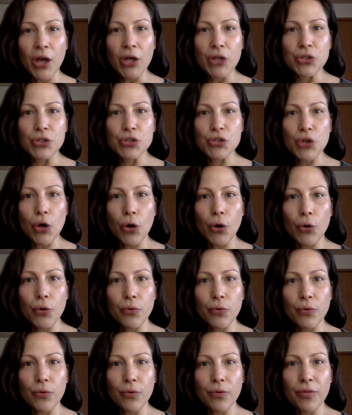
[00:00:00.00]

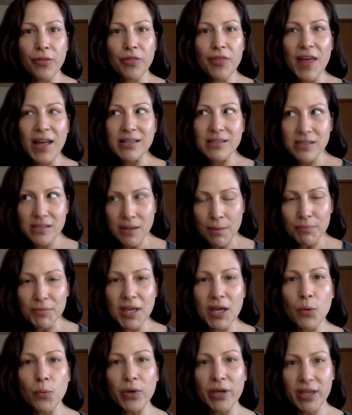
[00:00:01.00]
So that's
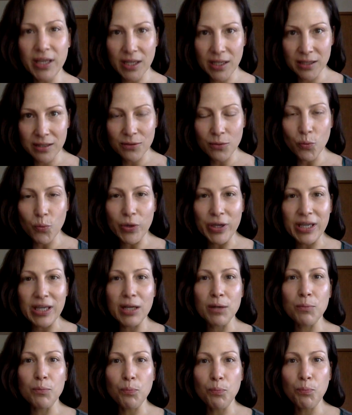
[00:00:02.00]
something we
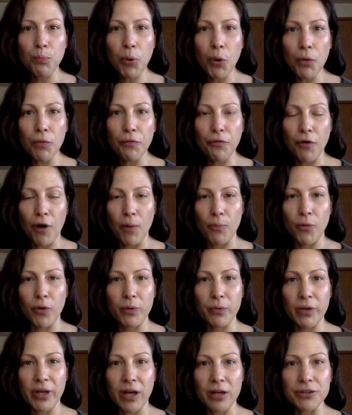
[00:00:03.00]
can pull from
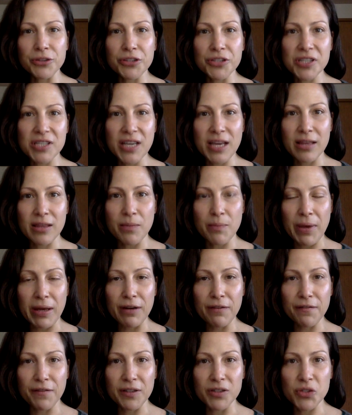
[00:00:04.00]
when we understand the
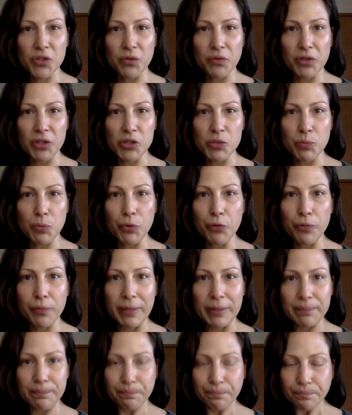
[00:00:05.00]
benefits of this
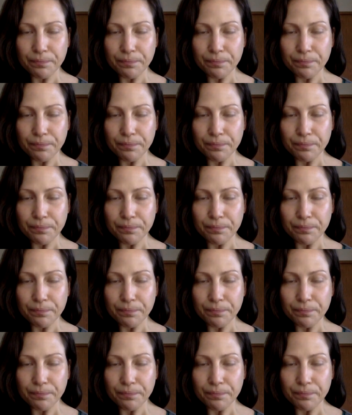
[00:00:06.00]
movement.